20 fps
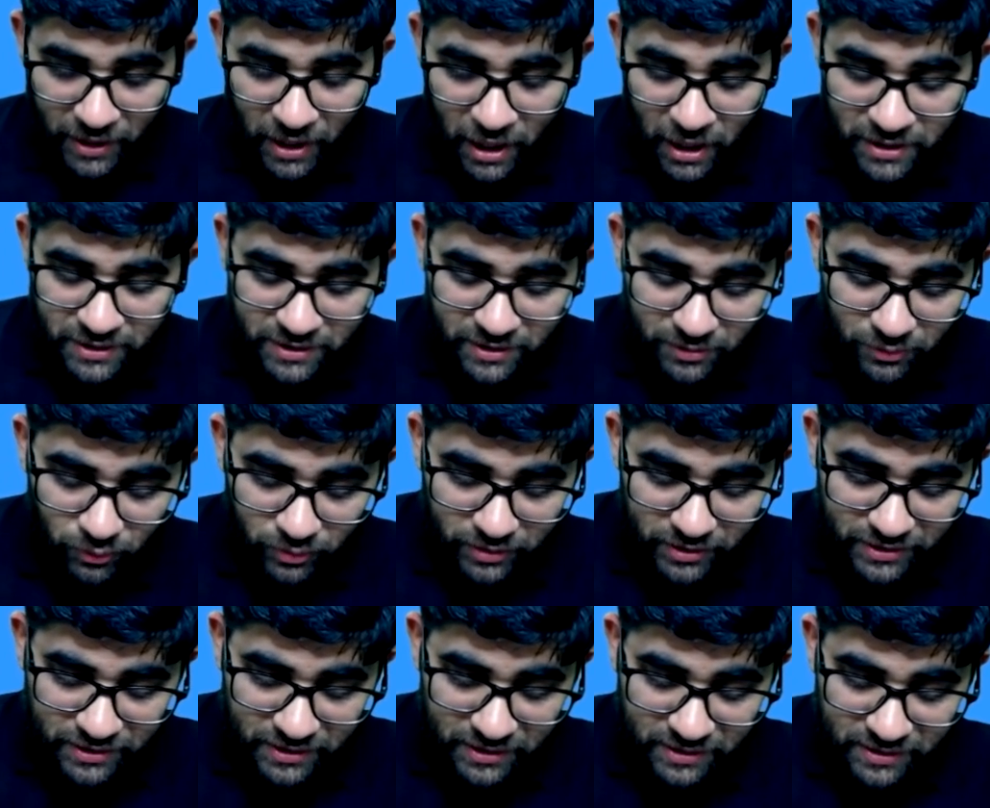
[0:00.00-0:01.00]
answer to
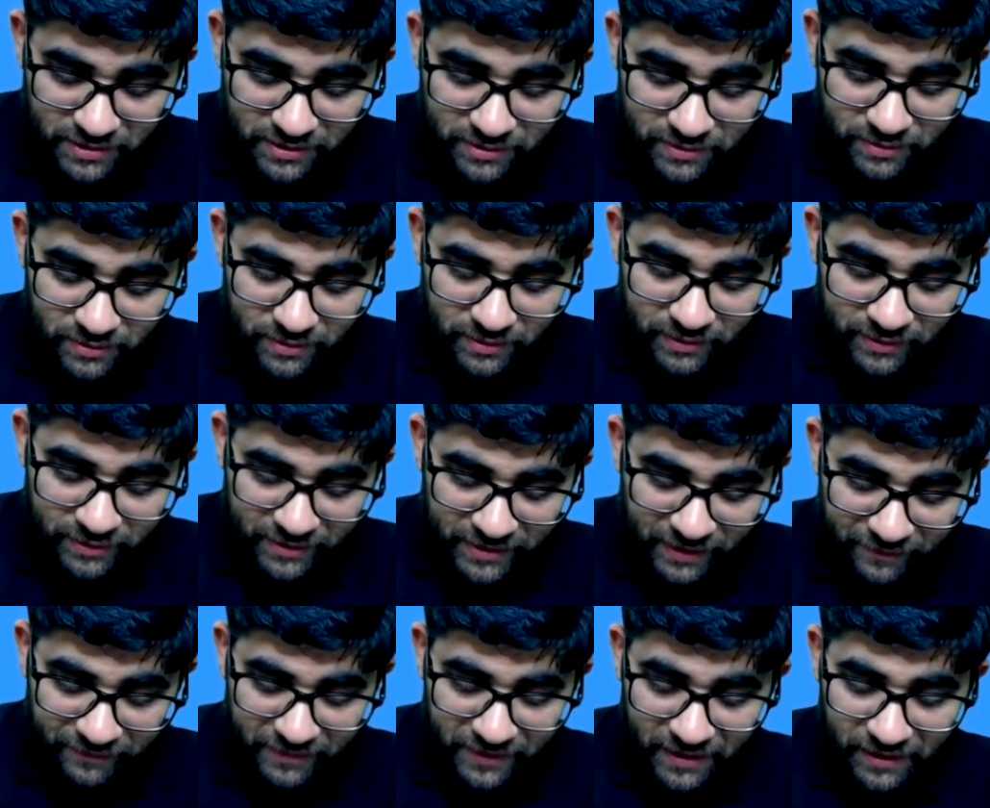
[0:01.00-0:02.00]
this is
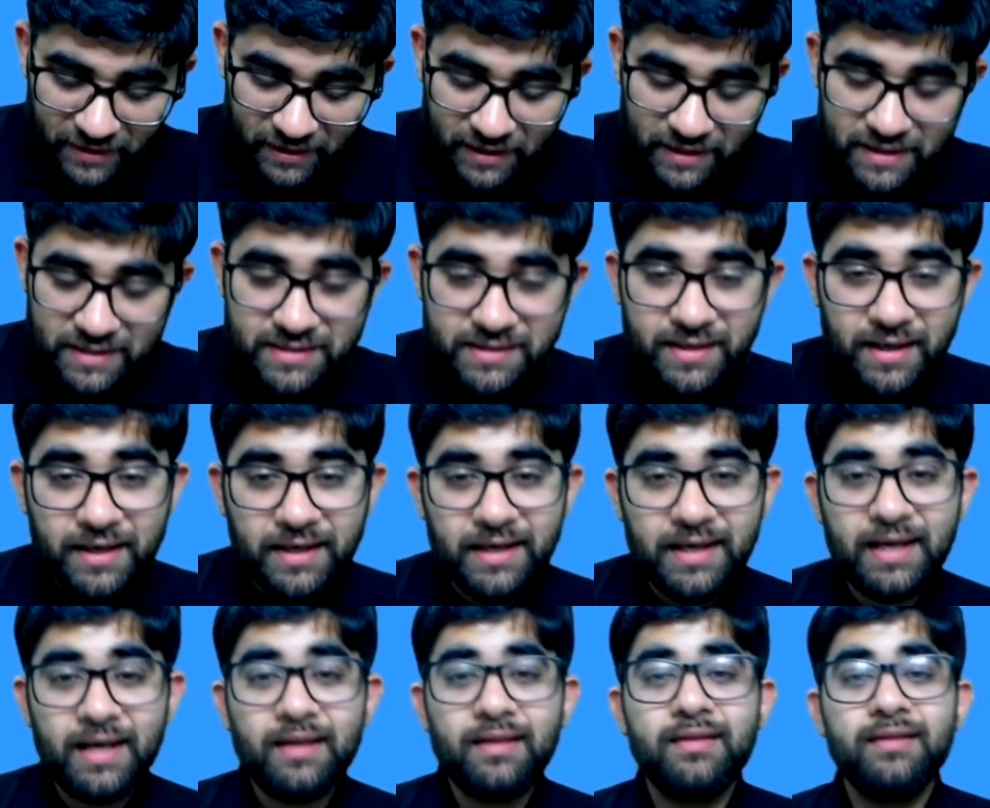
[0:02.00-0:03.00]
definitely is
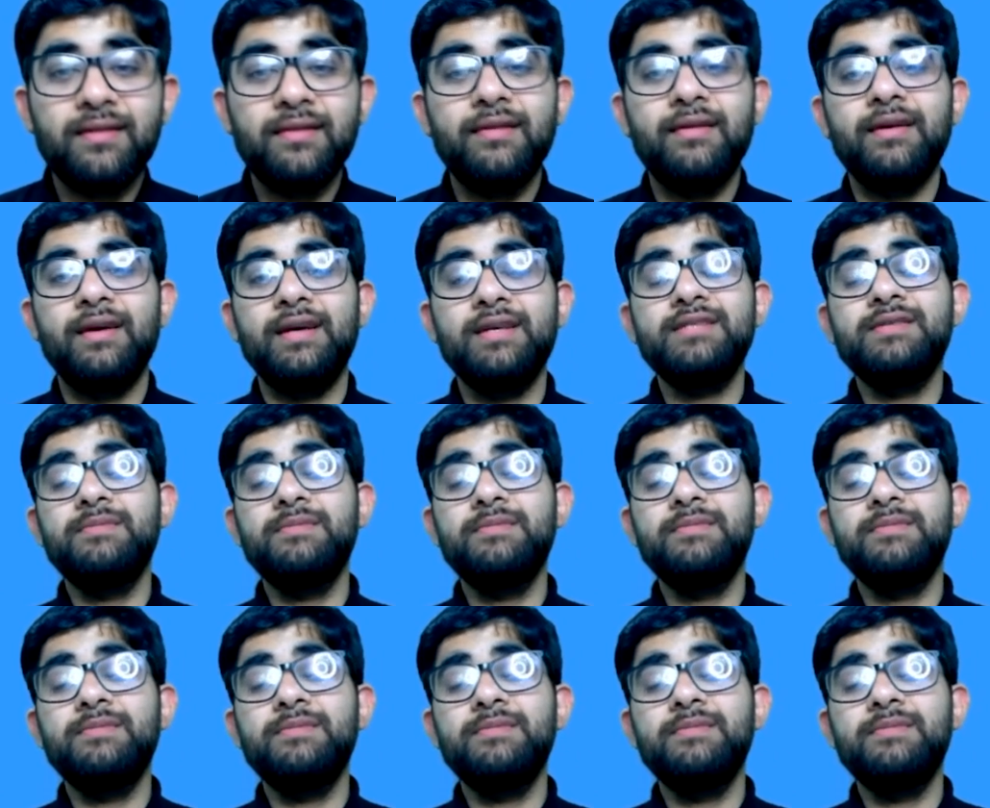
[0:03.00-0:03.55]
30th, is